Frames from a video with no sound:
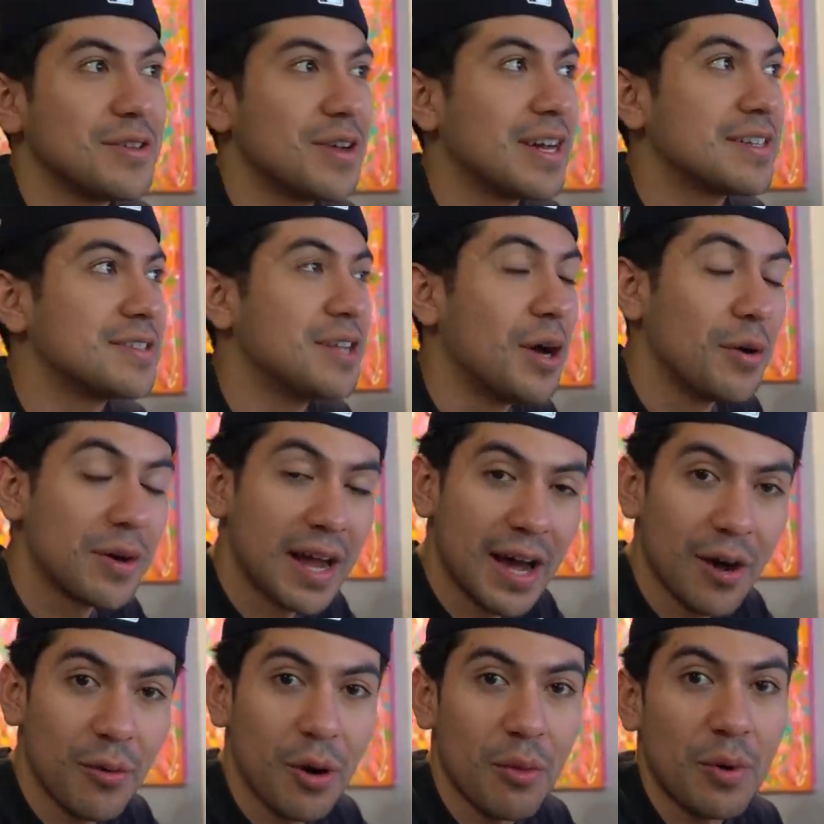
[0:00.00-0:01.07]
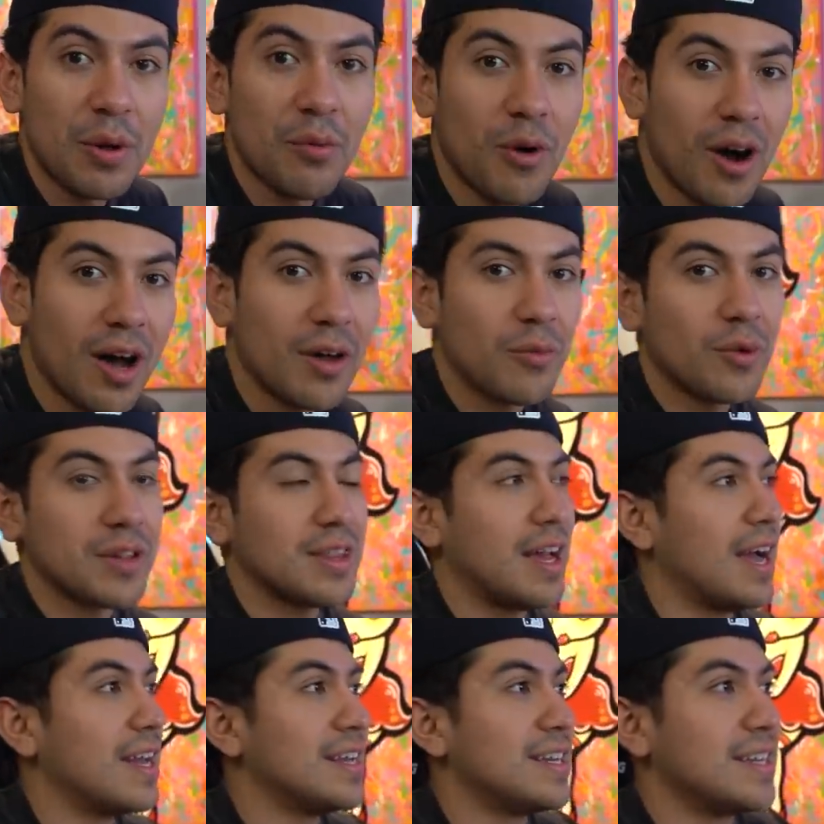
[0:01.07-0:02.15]
You guys know now what we want, what the
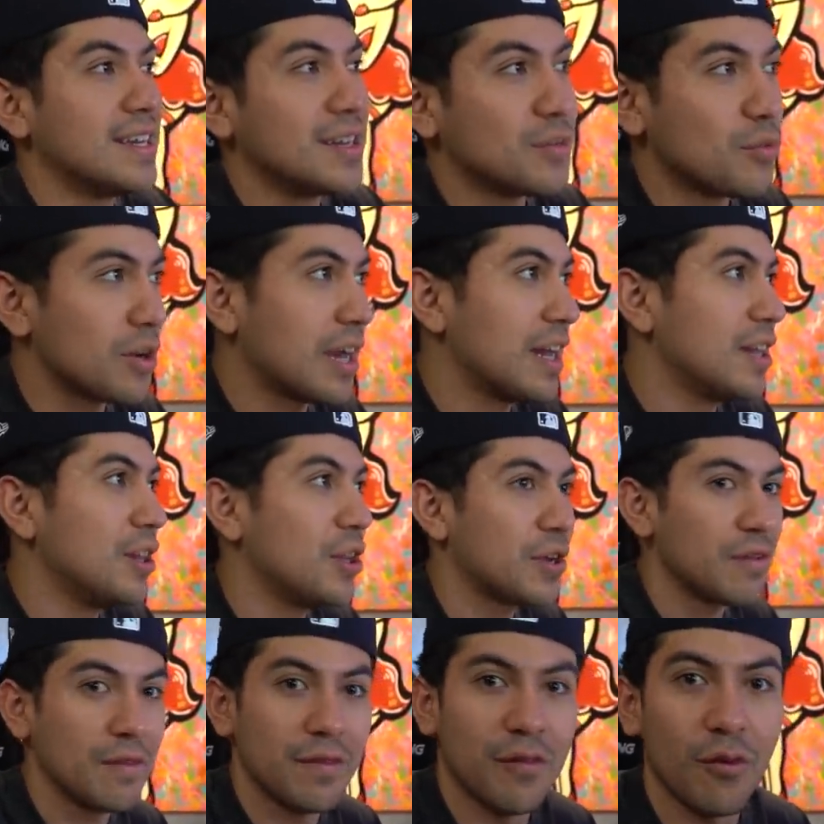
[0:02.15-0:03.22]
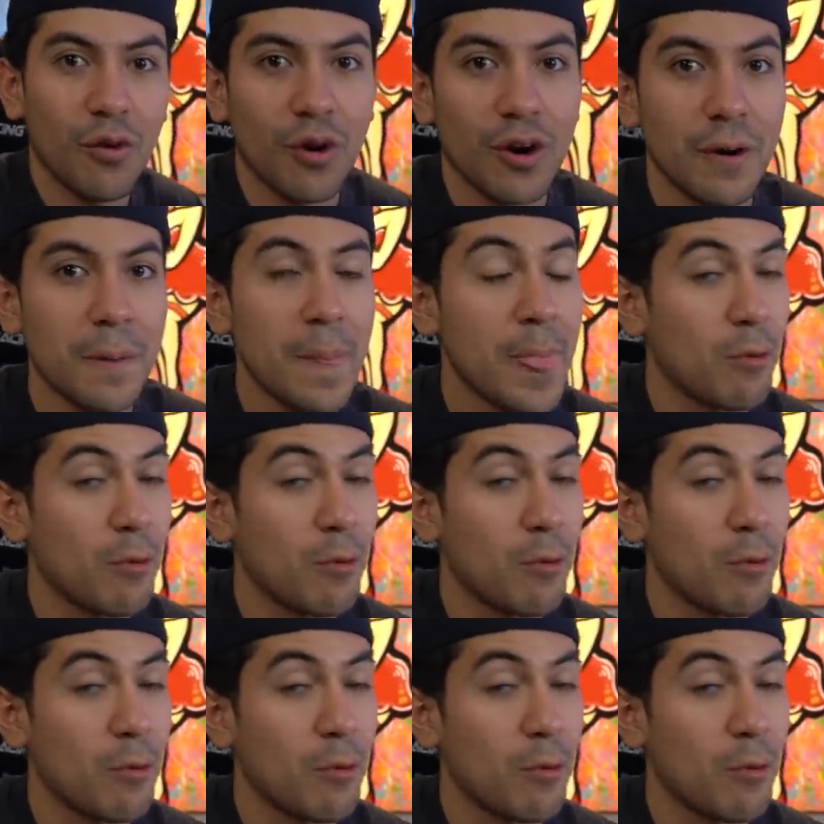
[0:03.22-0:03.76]
ideas we're kind of looking for.